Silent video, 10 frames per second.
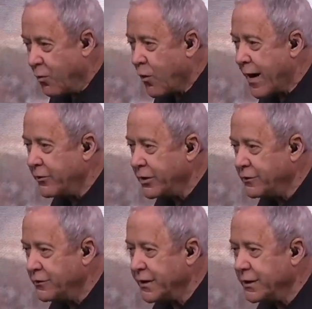Why are you
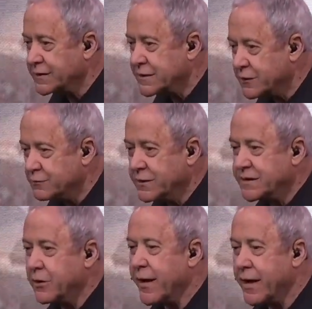doing this? Here was their